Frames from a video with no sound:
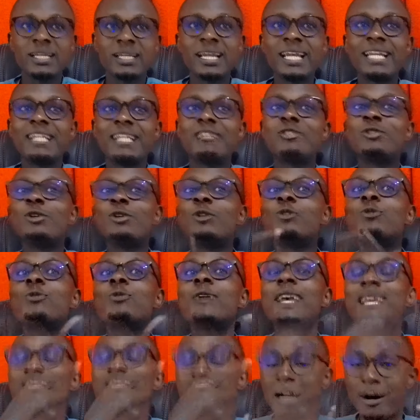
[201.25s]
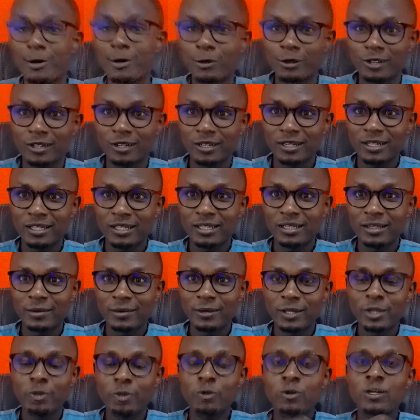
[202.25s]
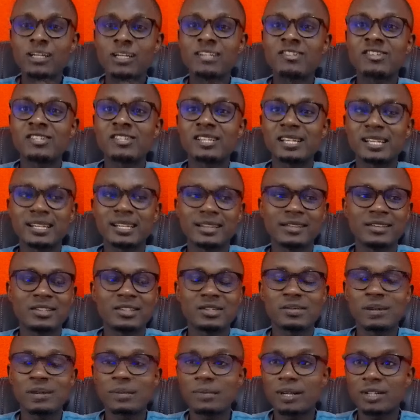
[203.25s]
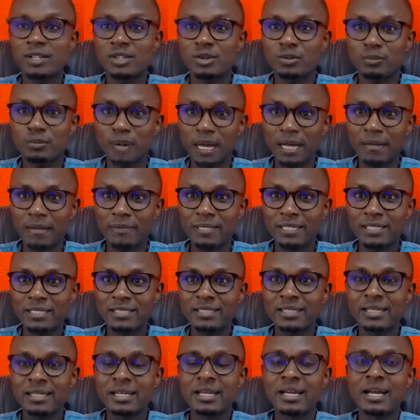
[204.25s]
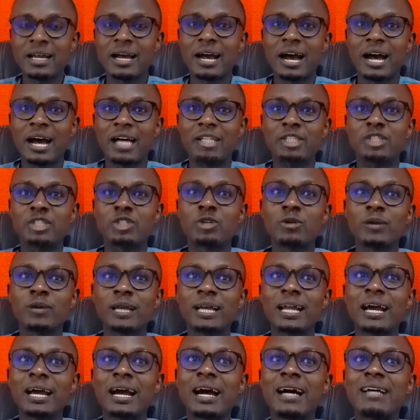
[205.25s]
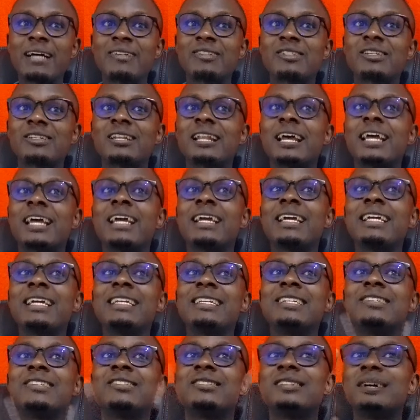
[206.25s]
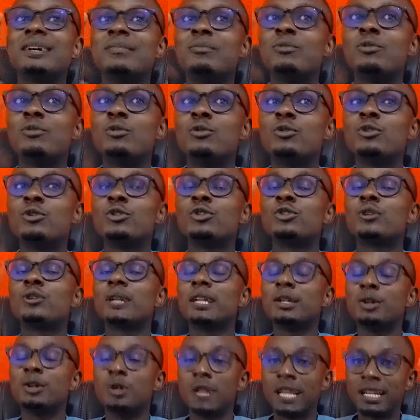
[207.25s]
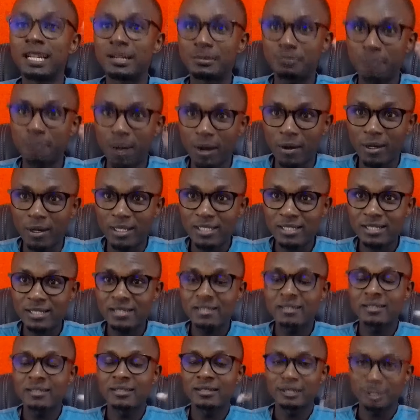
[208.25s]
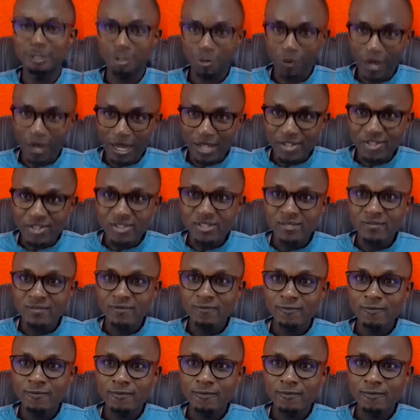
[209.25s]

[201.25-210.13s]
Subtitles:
It is not way round. The way you can see, these members of parliament are showing us like it is them who usually donate powers to us.